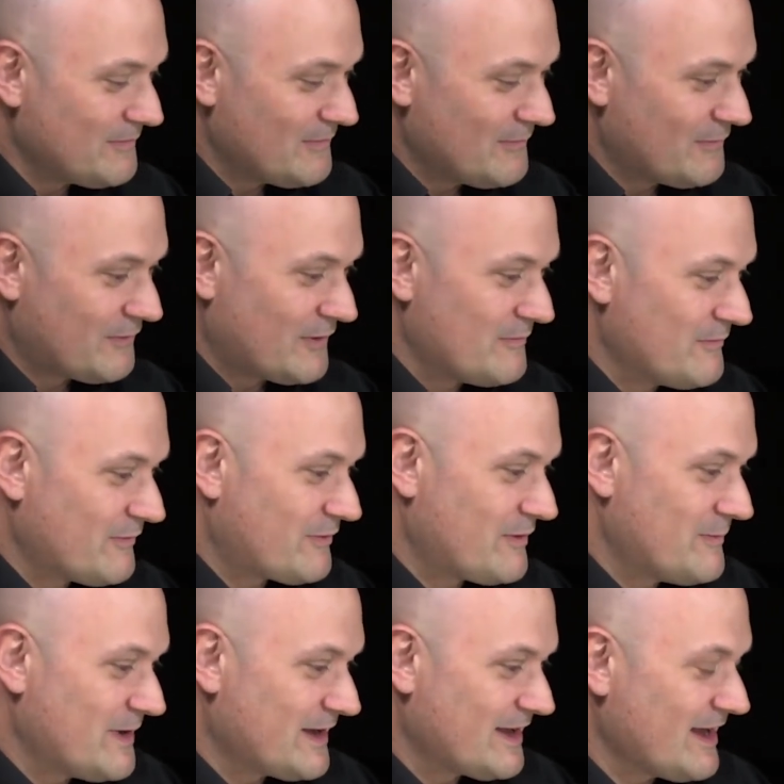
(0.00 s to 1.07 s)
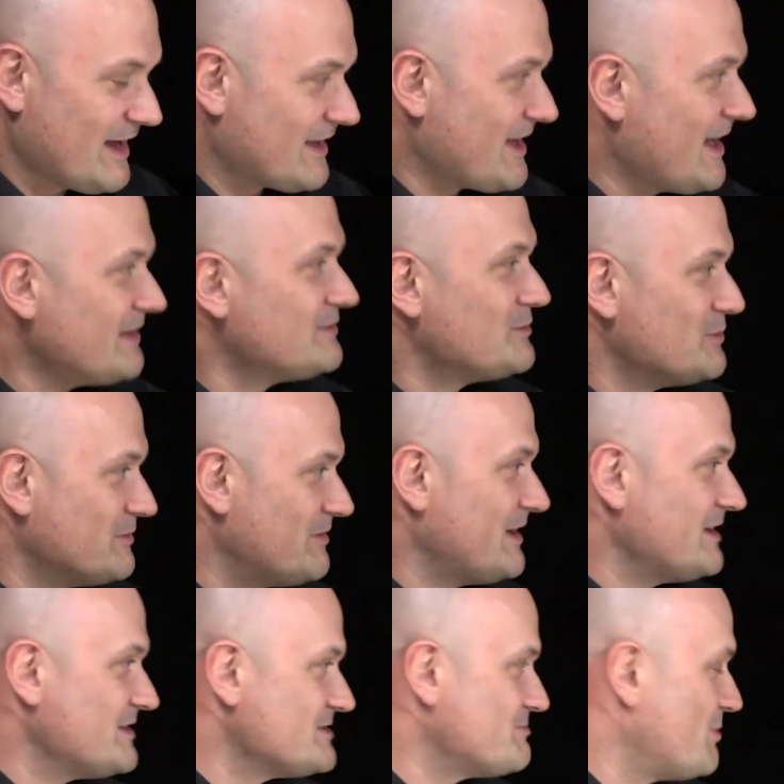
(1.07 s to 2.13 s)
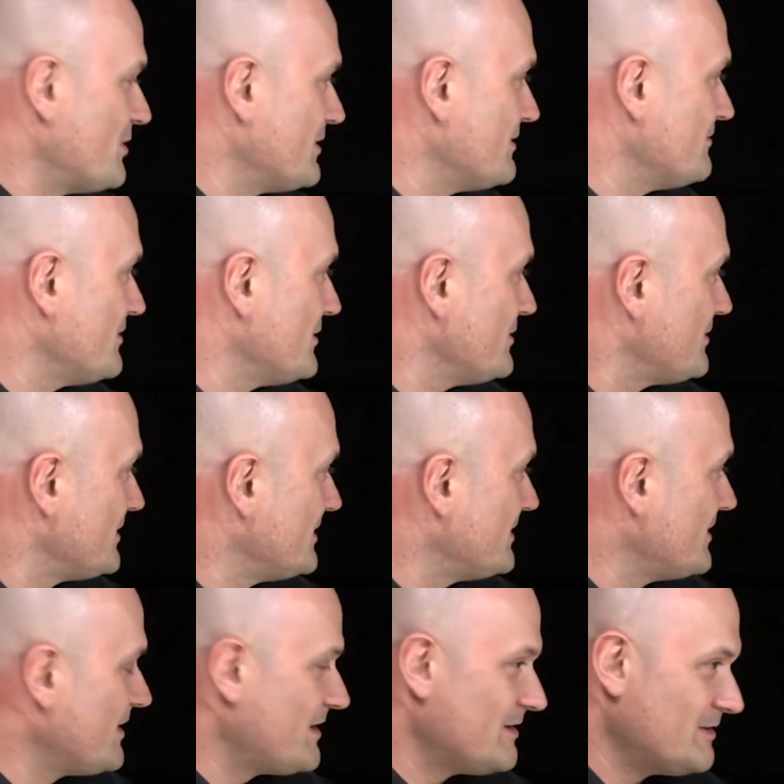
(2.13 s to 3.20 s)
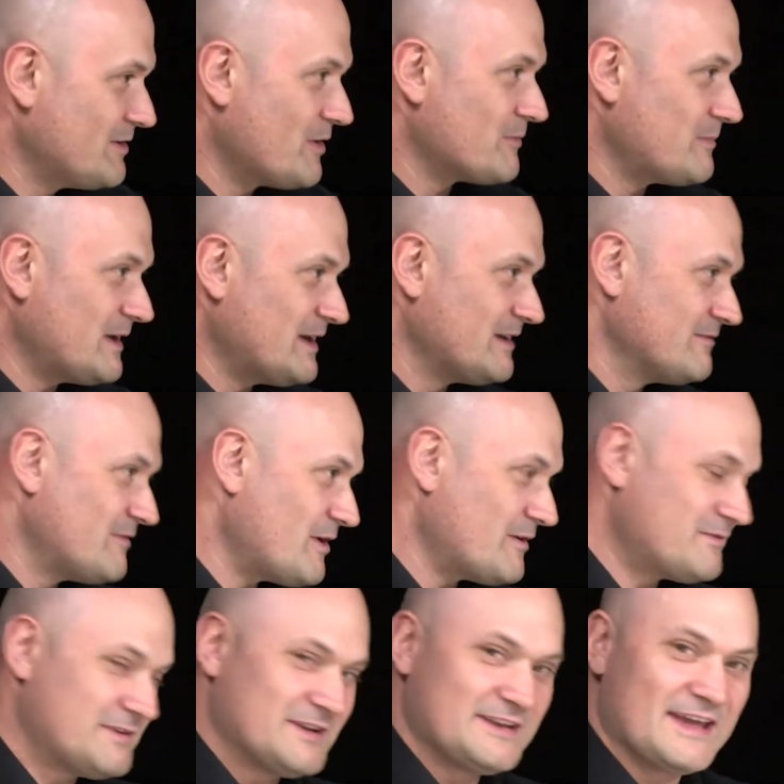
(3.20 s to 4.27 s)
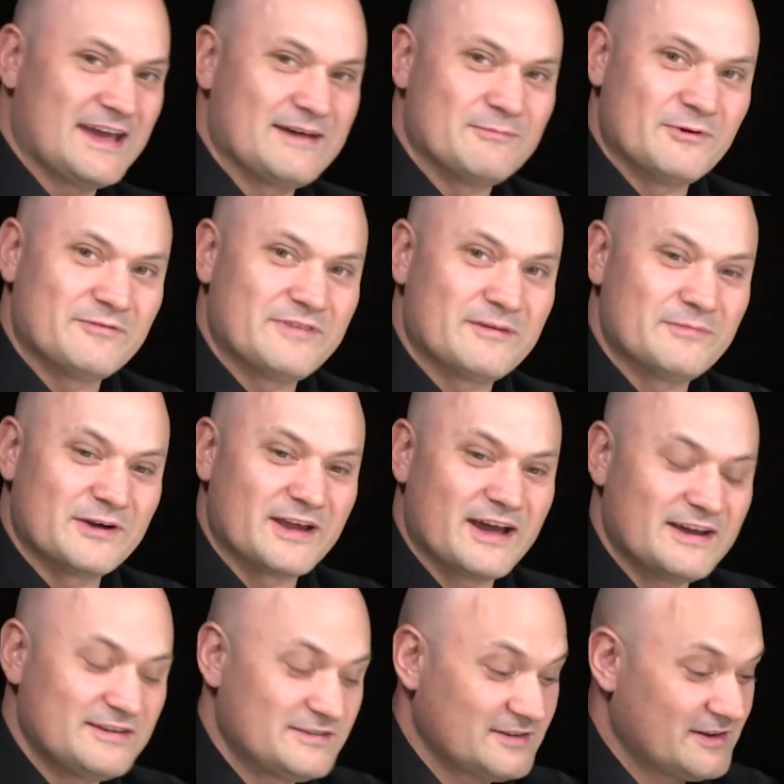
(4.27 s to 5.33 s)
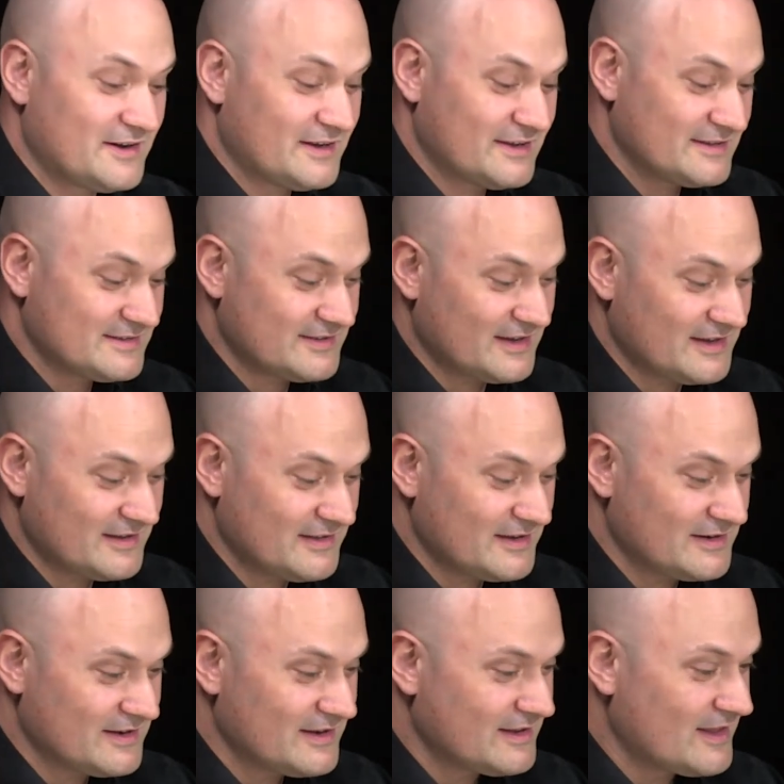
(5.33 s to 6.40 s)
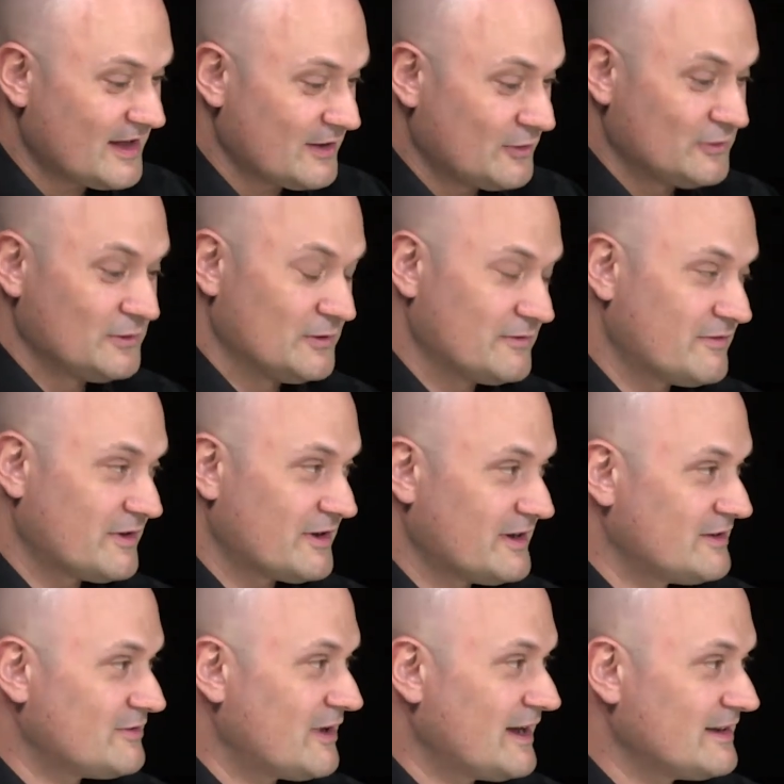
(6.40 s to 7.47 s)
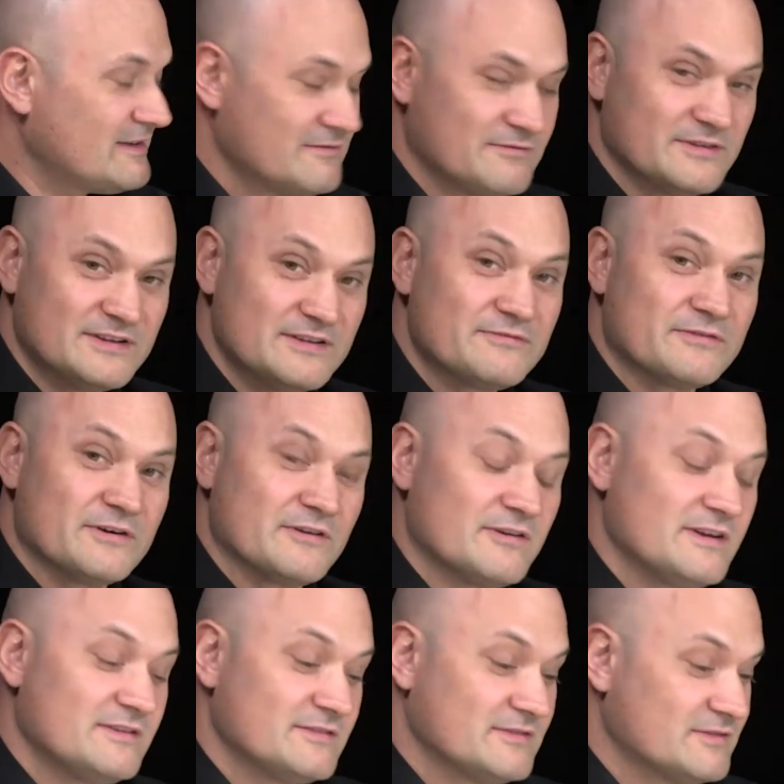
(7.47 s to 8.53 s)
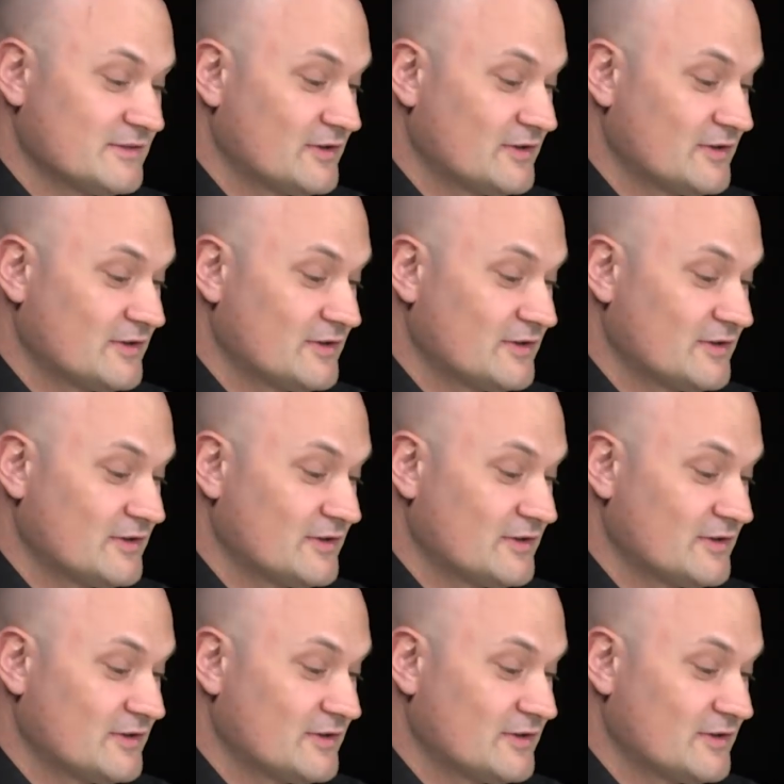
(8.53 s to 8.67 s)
from a CAD tool vendor's point of view, and not being involved in CAM or fabrication, I can say that they all look very attractive for different reasons.